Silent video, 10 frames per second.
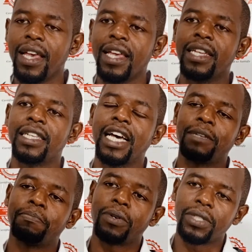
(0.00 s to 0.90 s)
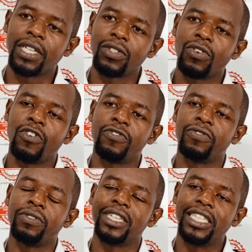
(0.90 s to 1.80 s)
And that process of
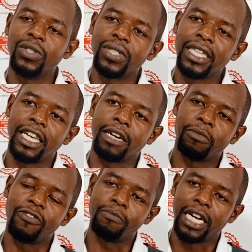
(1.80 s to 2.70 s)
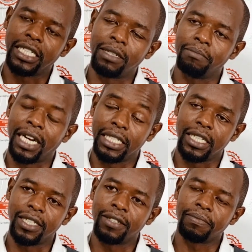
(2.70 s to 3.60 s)
reducing the number of
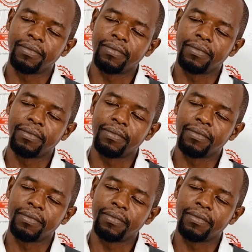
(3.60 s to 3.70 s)
branches